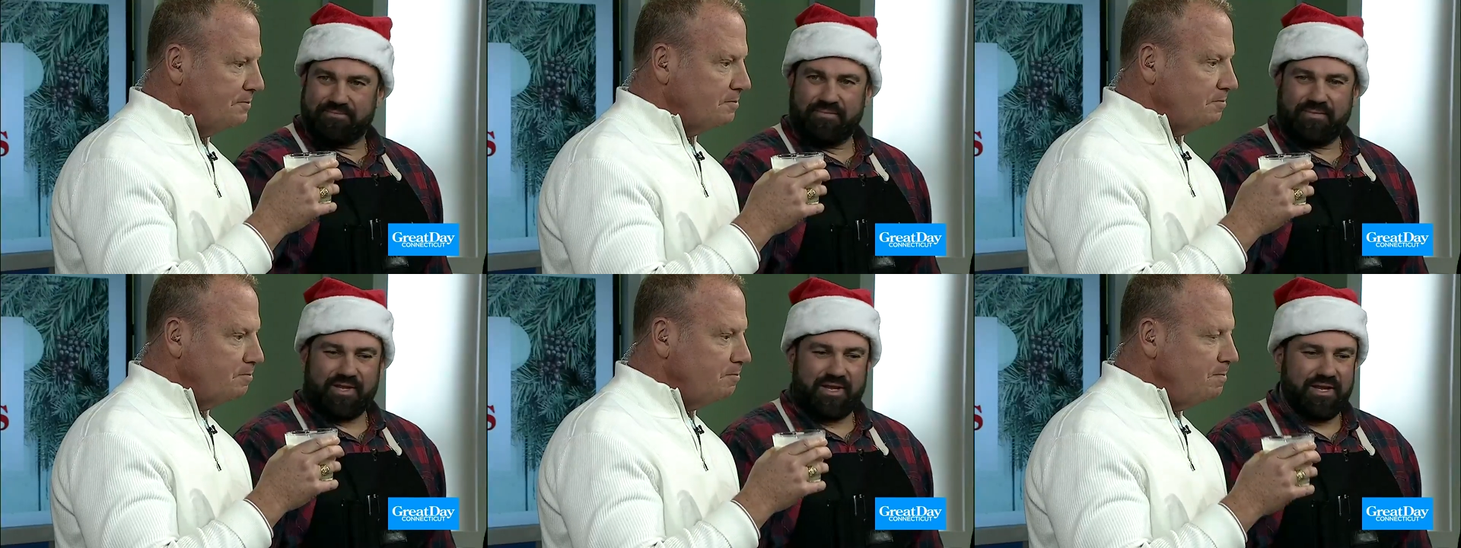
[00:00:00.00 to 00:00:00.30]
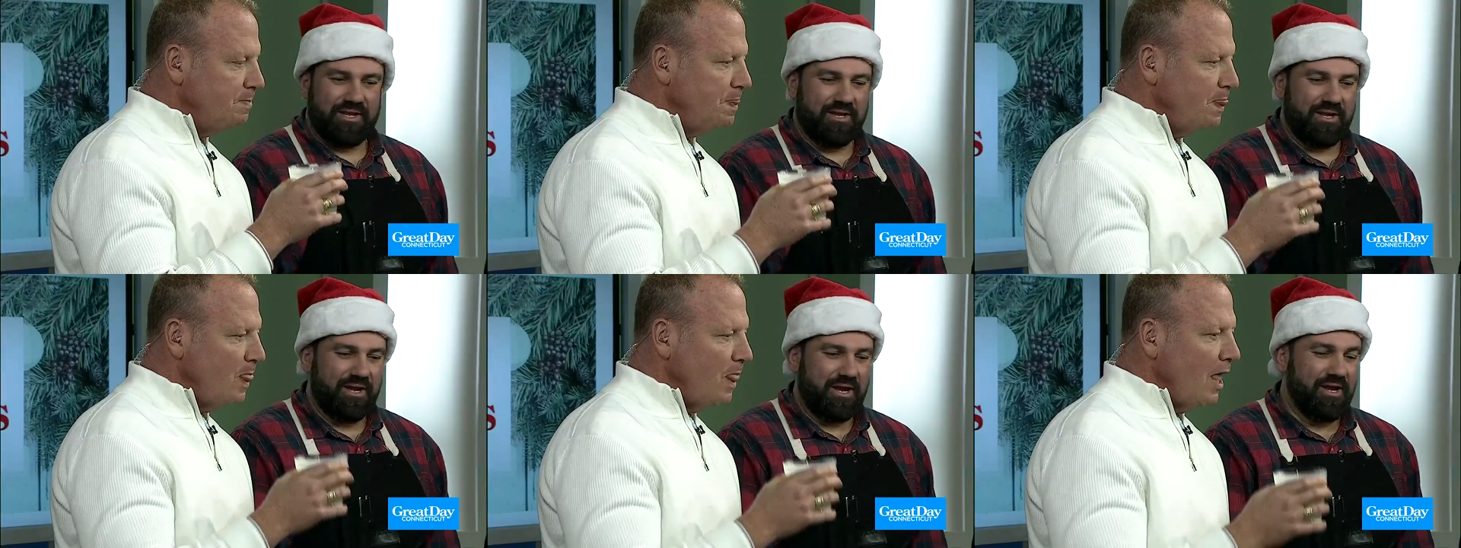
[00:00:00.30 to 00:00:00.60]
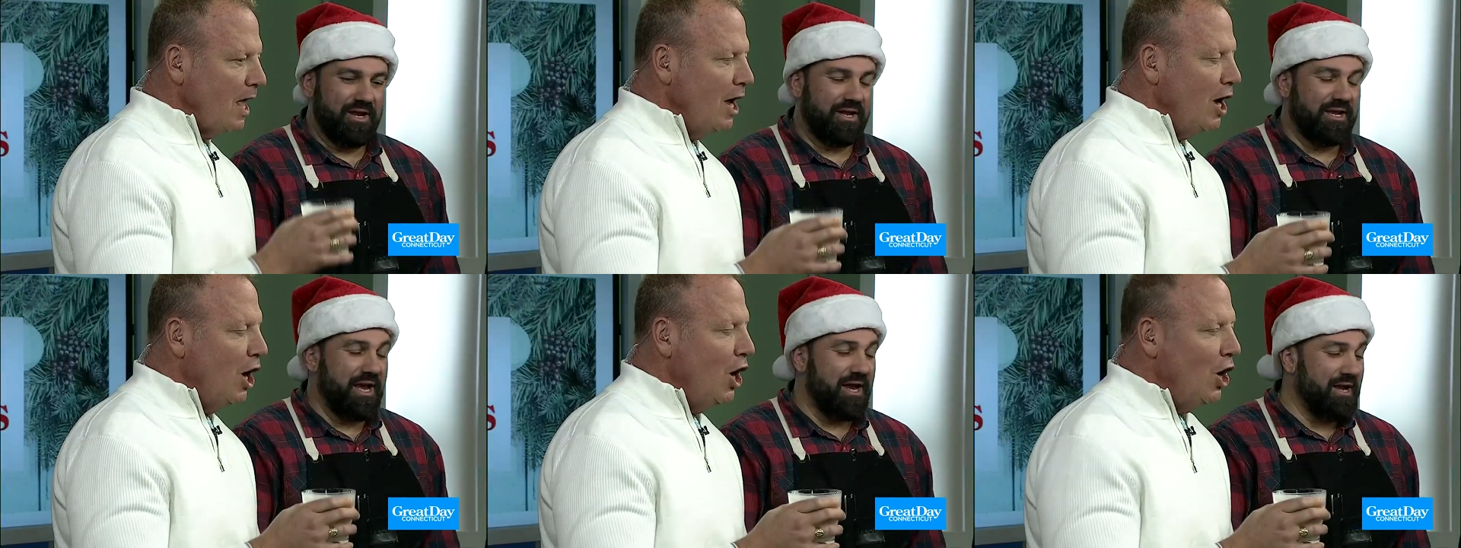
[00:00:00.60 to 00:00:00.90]
Speaker 1: Isn't that
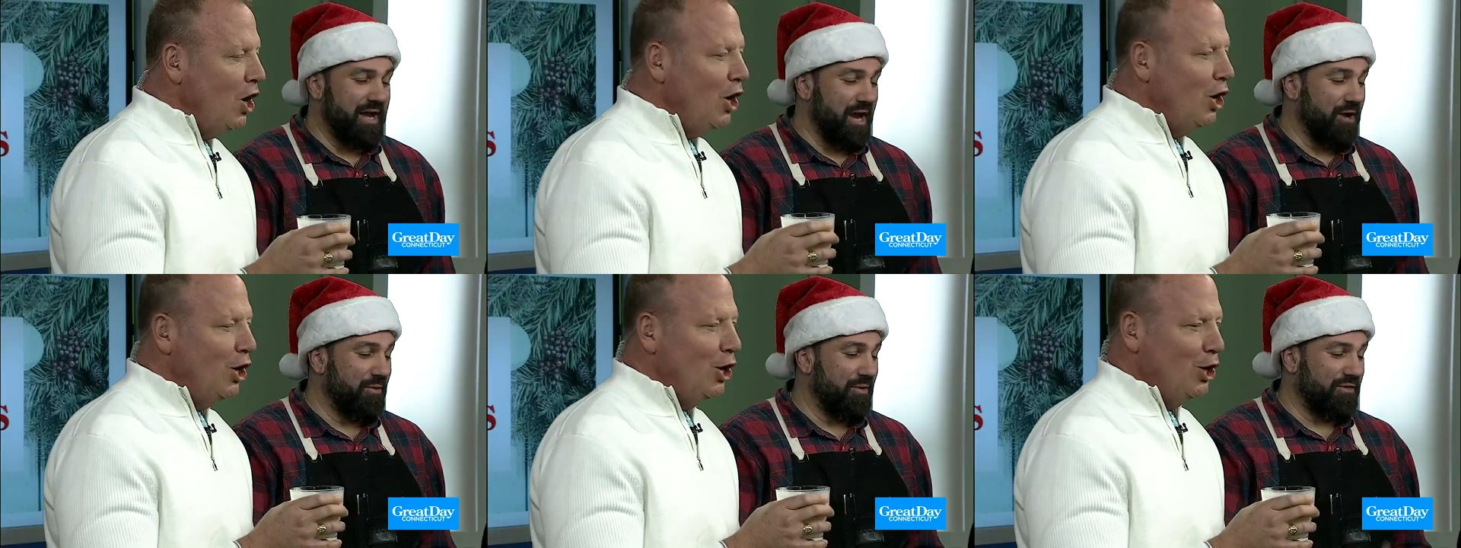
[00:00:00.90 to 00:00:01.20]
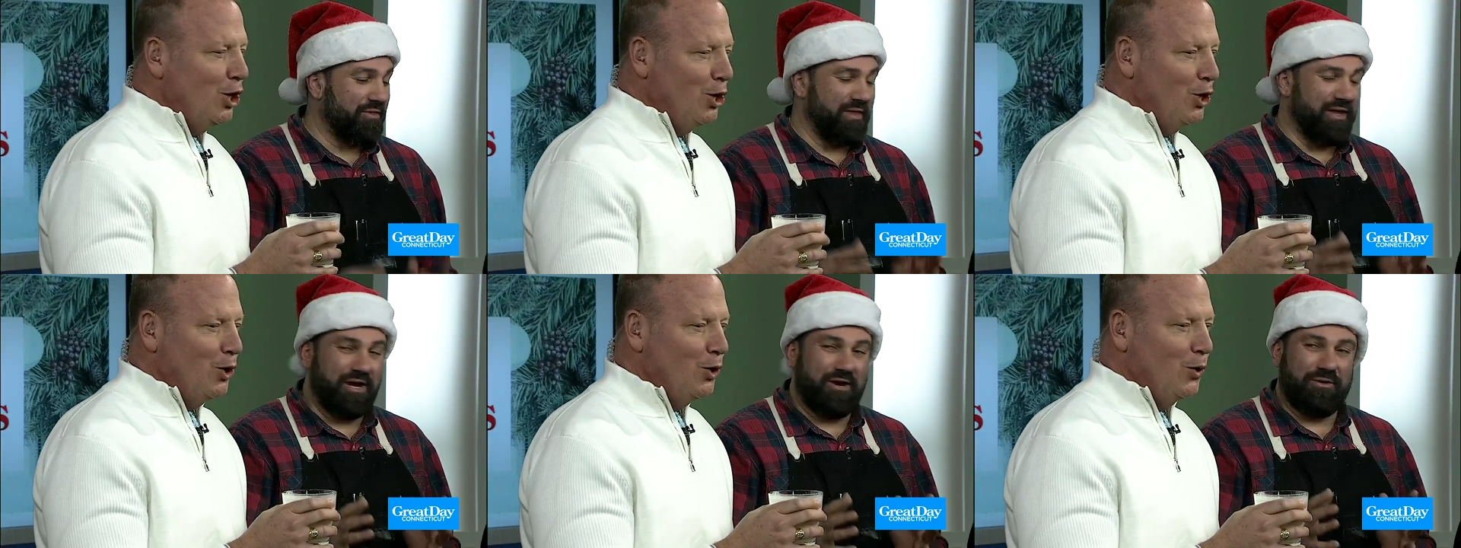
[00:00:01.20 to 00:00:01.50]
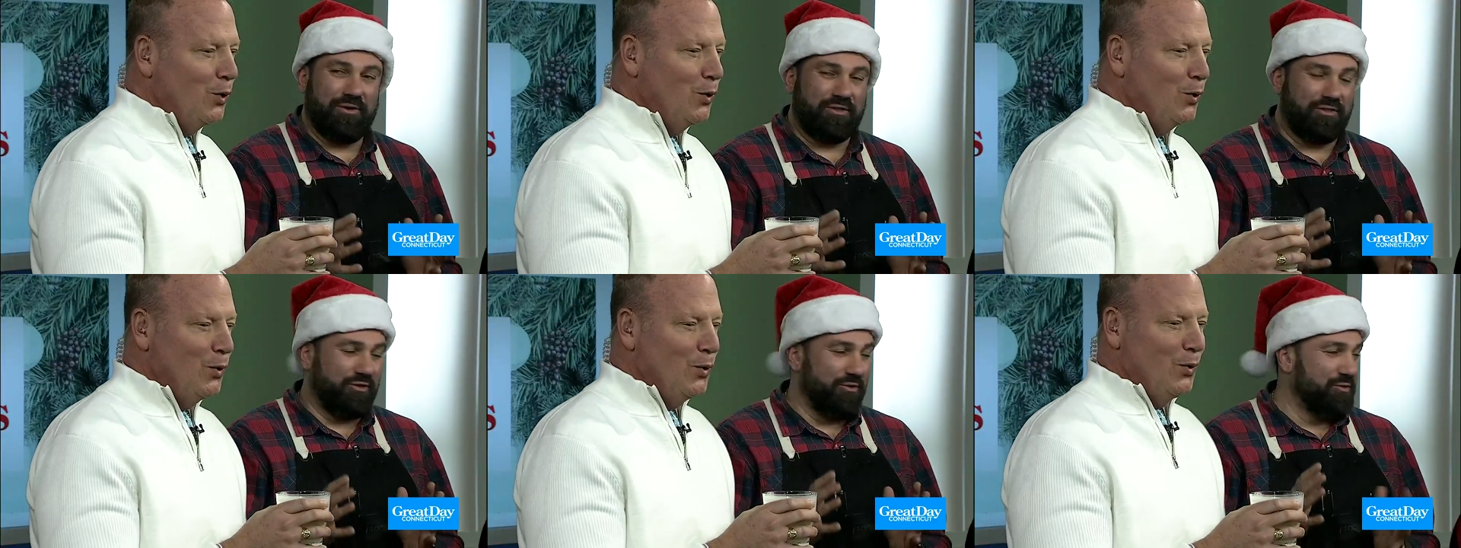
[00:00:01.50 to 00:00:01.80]
delicious? And again,
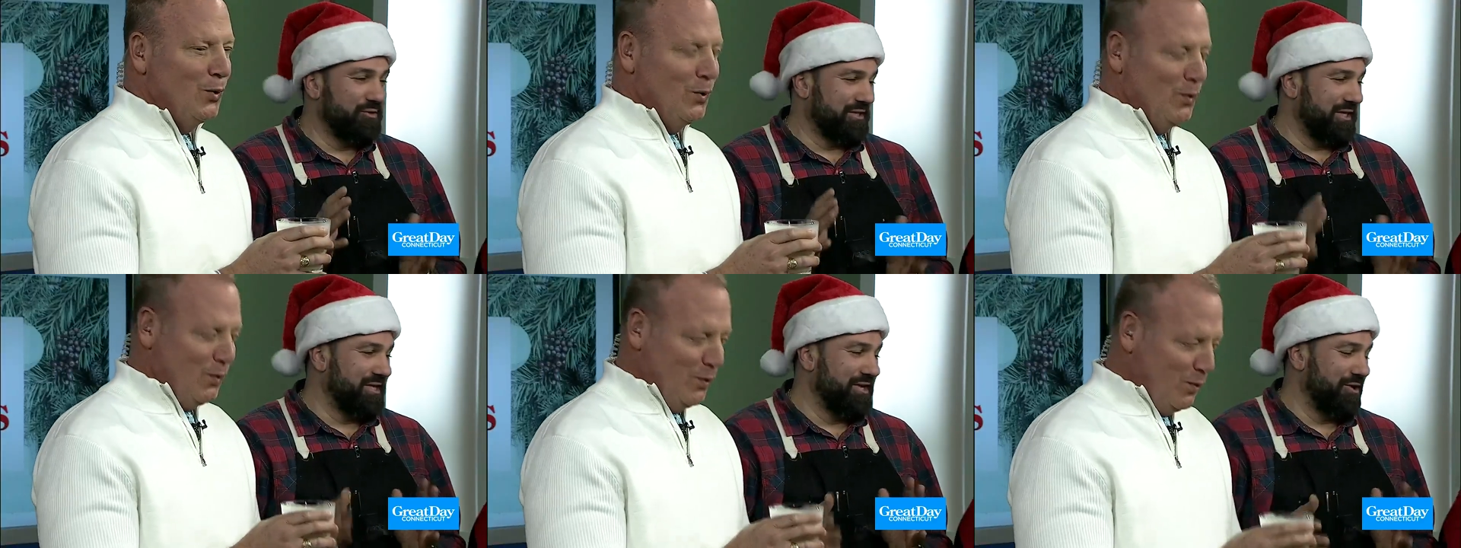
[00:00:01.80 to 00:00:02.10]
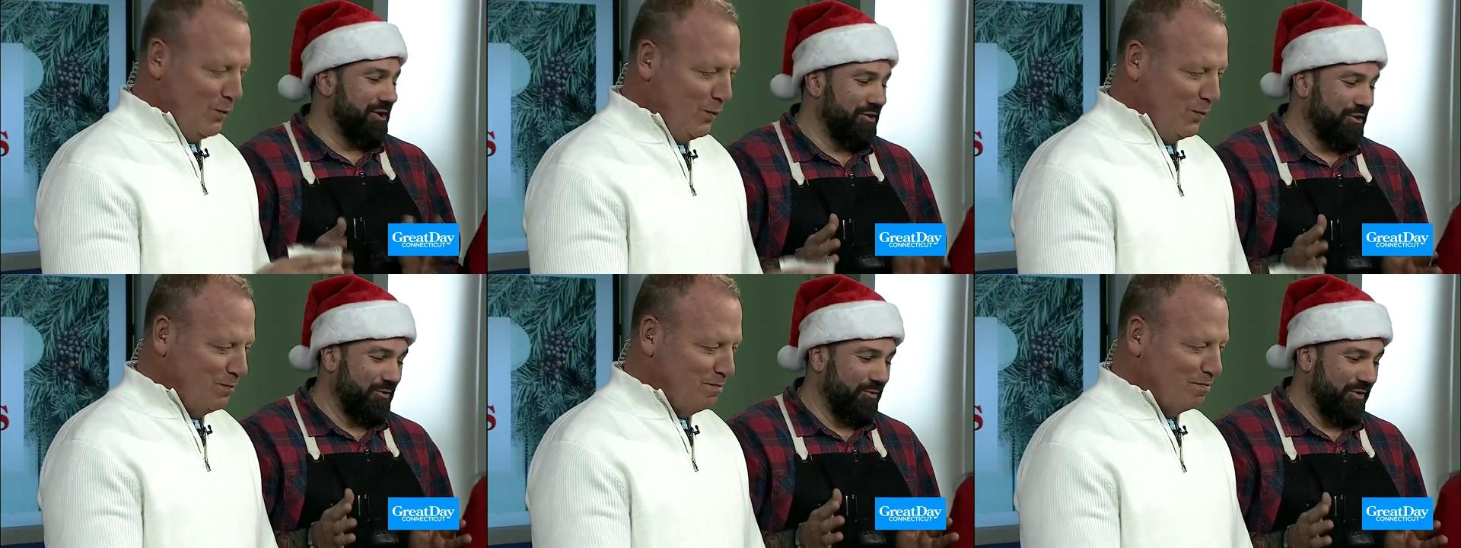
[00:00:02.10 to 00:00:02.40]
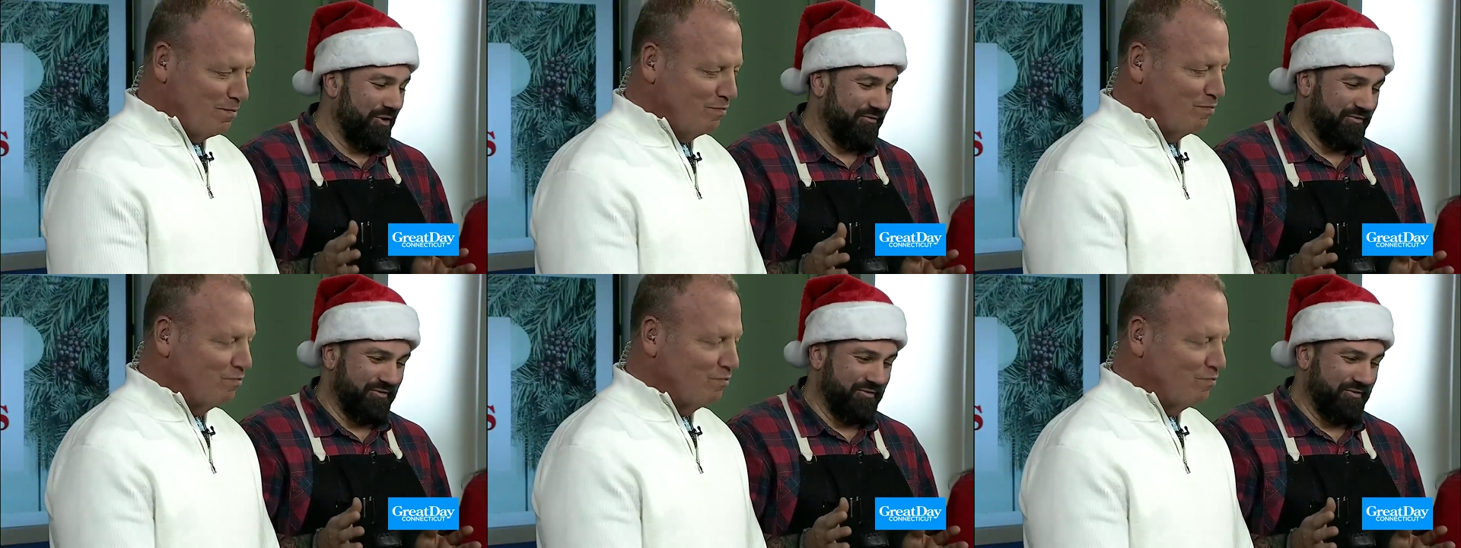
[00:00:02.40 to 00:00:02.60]
Arethusa did all the work for